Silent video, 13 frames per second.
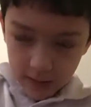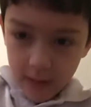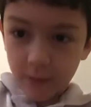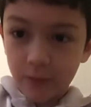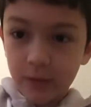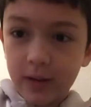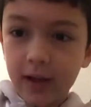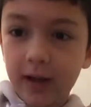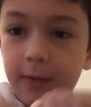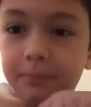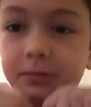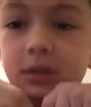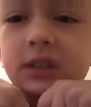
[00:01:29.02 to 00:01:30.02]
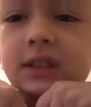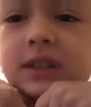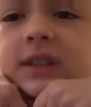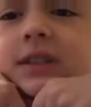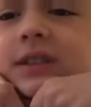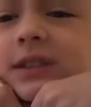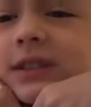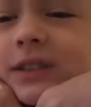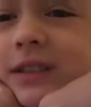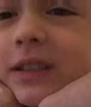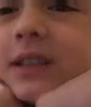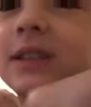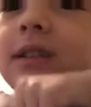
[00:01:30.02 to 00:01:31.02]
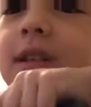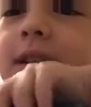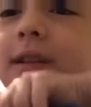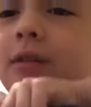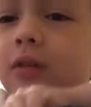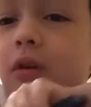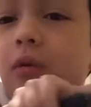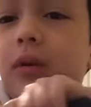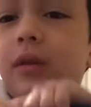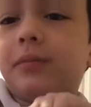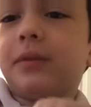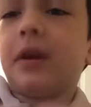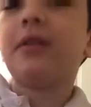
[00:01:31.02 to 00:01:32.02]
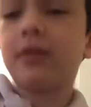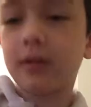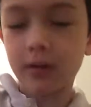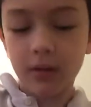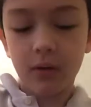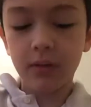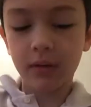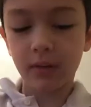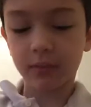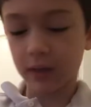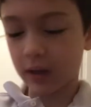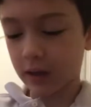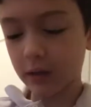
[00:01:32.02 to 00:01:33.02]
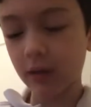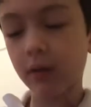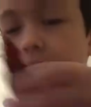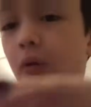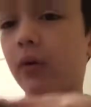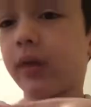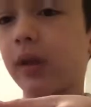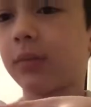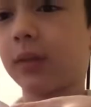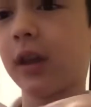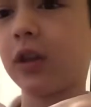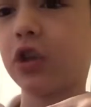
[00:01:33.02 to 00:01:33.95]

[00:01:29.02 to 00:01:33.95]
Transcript: If we take up this, there's always something. There's always something. There's always something.